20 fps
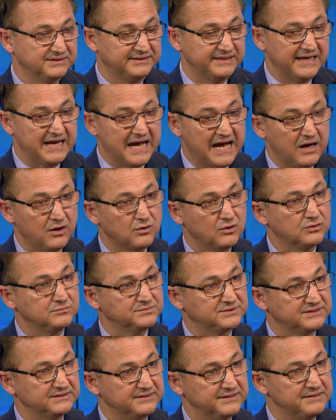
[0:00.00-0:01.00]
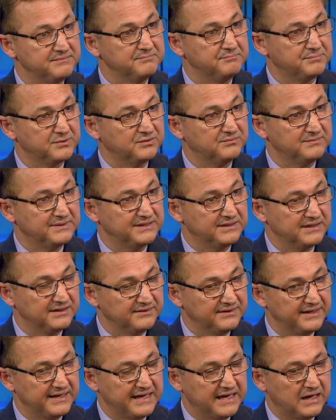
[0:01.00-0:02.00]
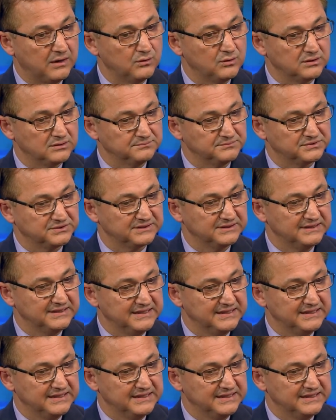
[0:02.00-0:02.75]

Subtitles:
The outcomes and the improvement in the outcomes